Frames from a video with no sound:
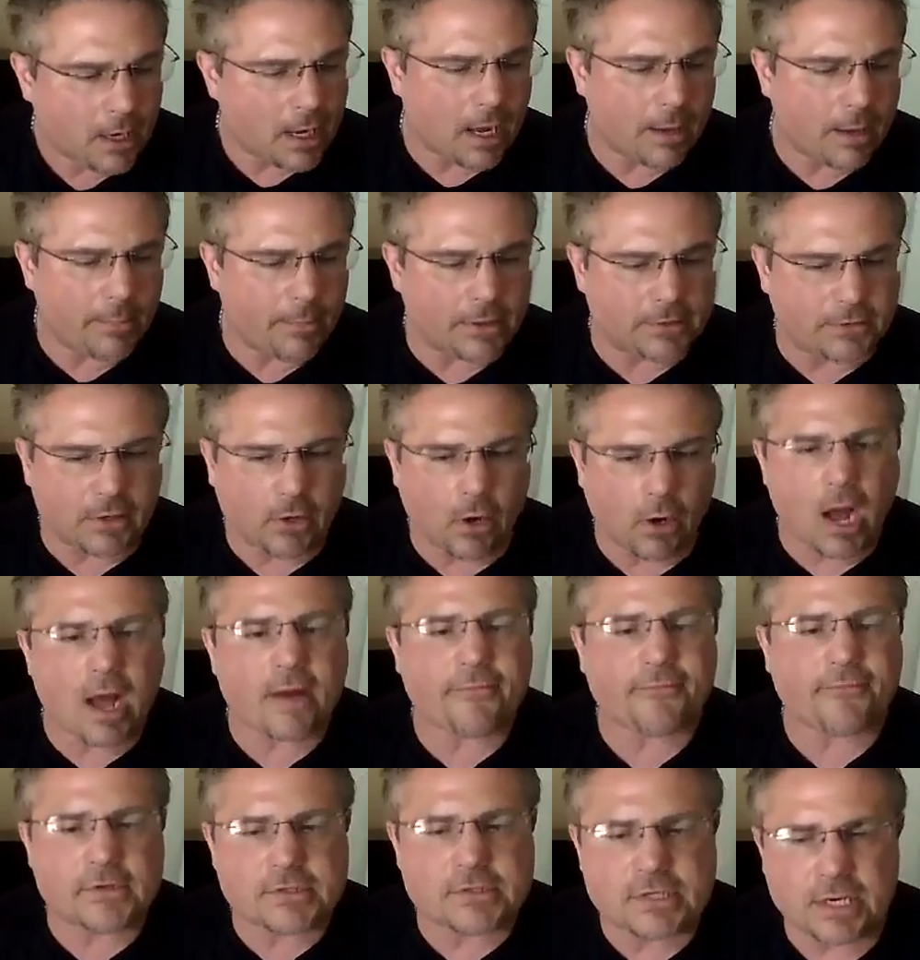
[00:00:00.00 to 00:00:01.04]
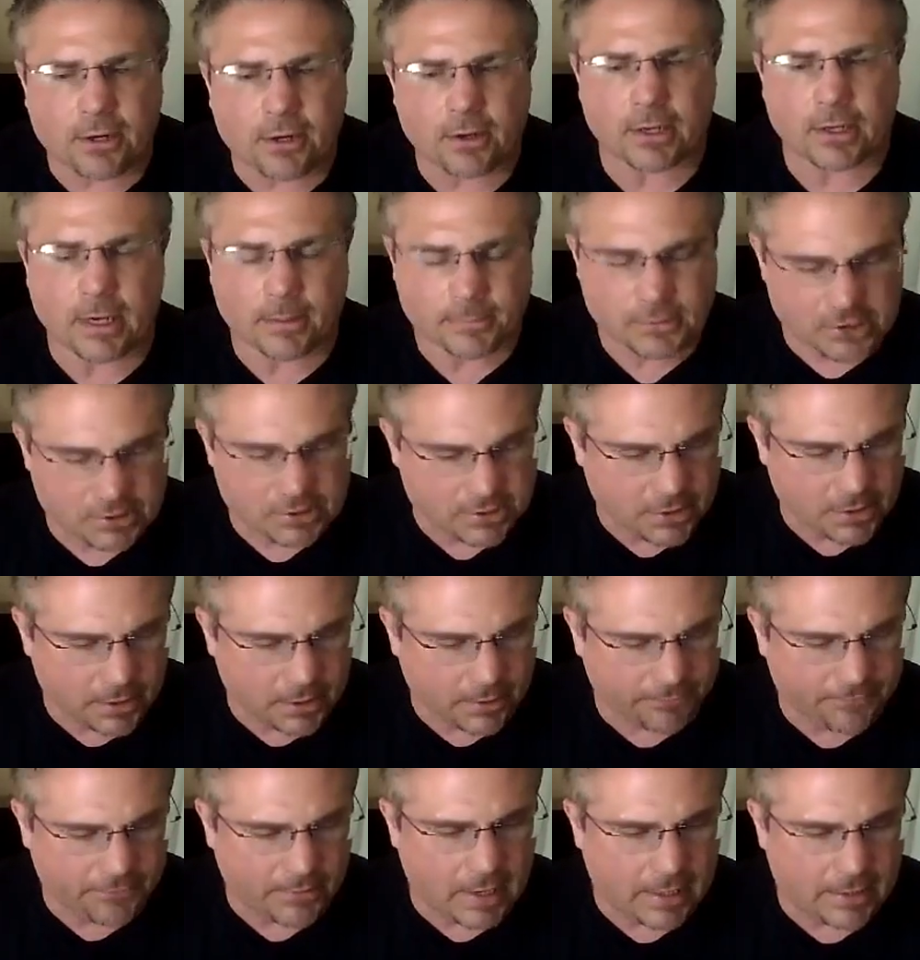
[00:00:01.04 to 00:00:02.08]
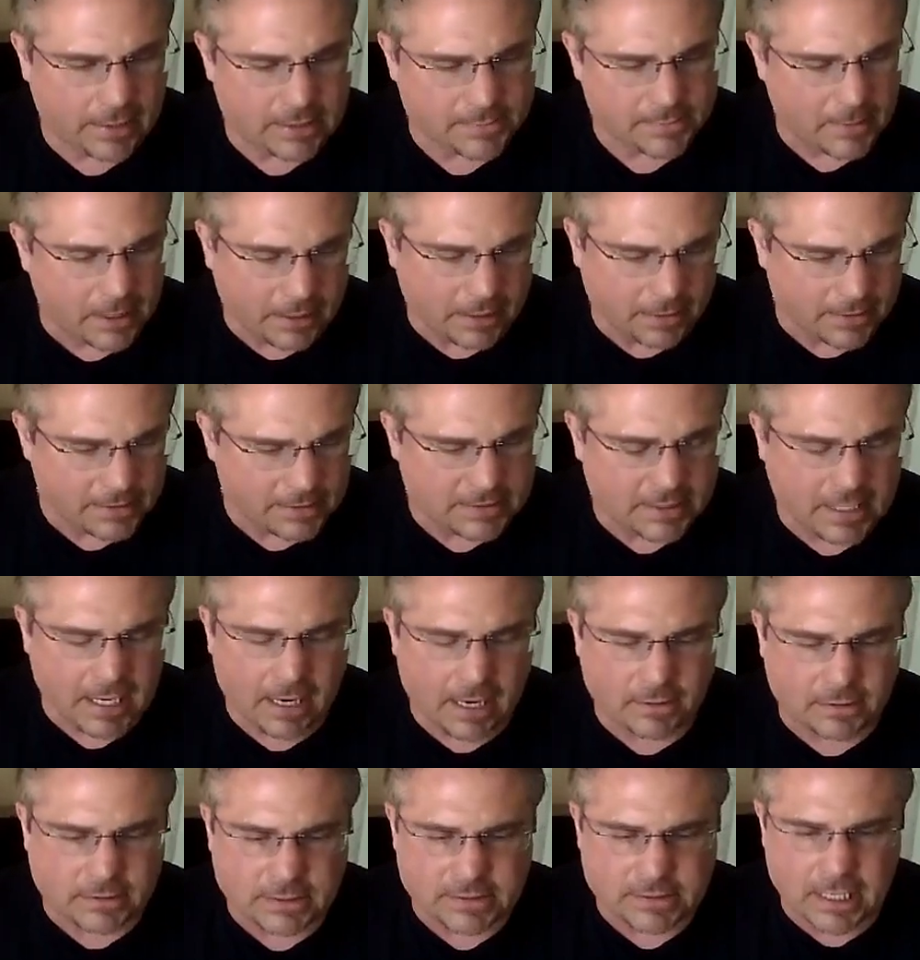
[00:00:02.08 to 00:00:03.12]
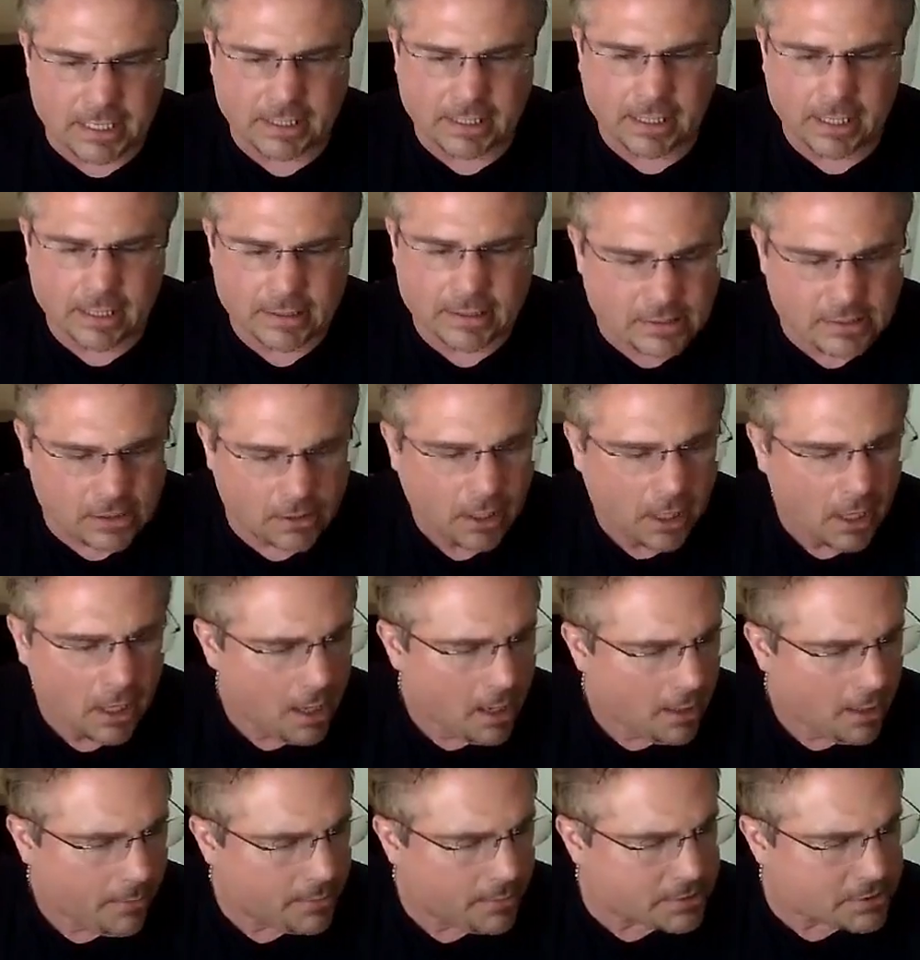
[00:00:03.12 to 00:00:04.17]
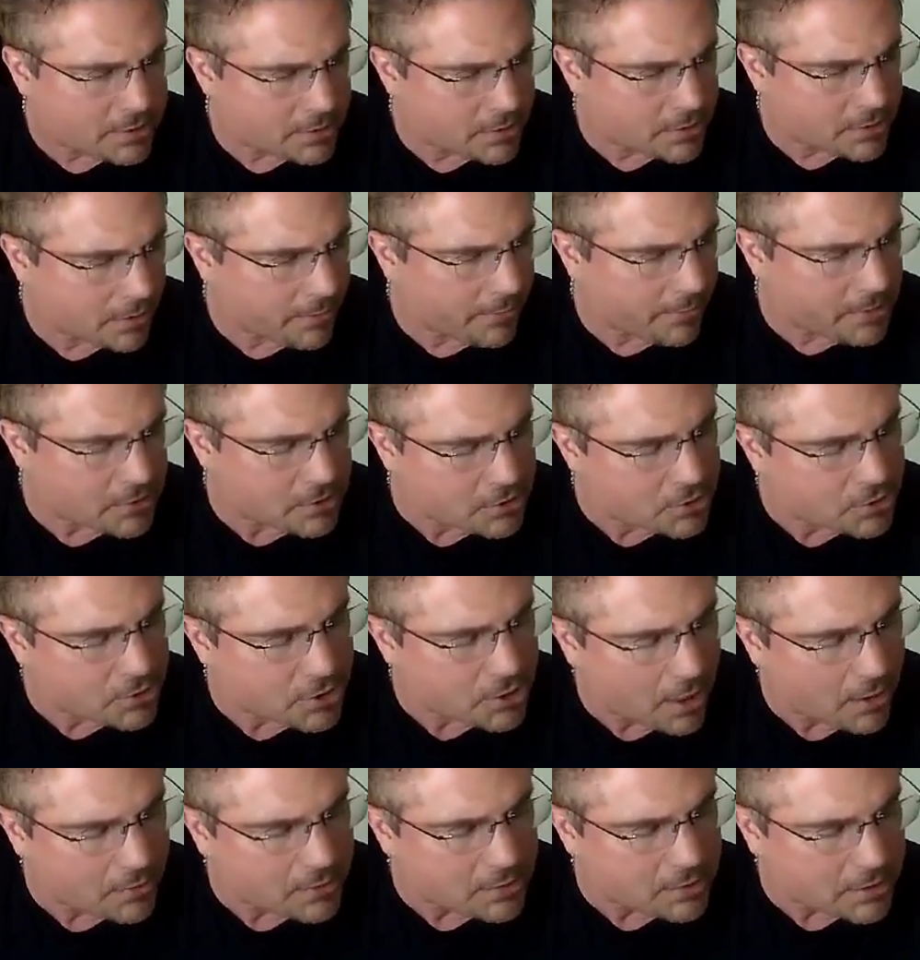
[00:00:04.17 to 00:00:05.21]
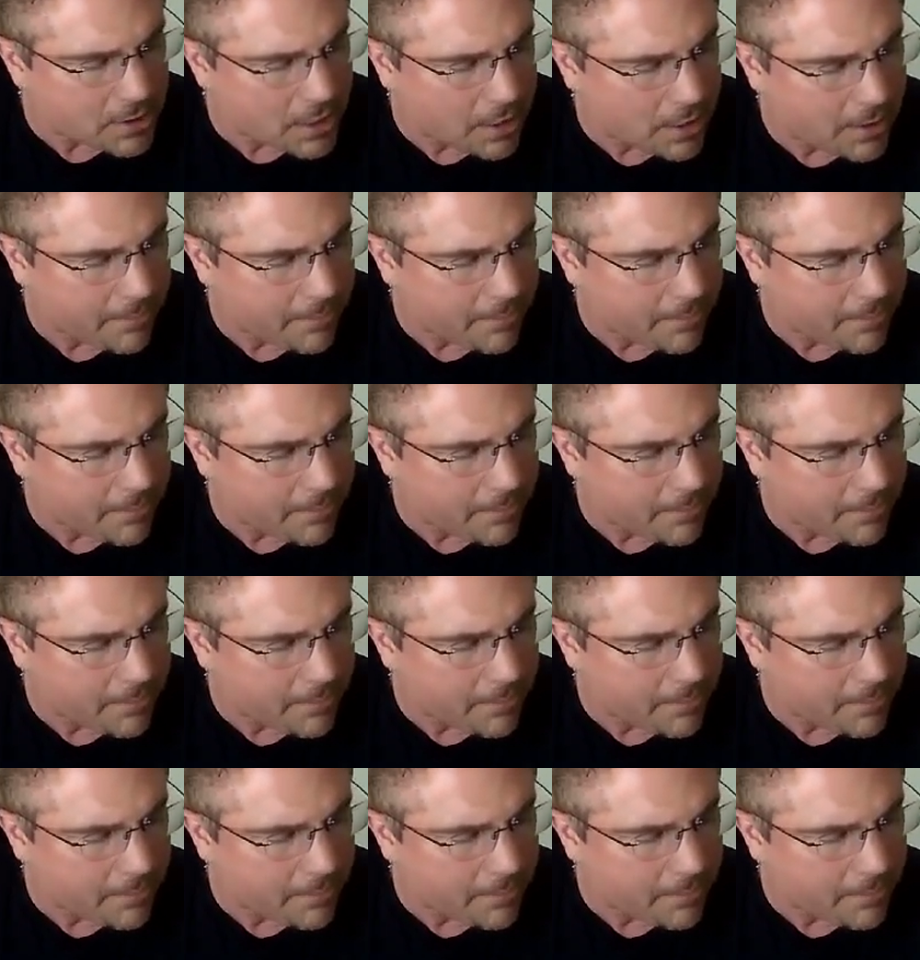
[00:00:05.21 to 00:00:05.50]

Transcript: I'm at the office here, and I'm just going to find as many discounts as I can. So, Mr. and Mrs. Jones,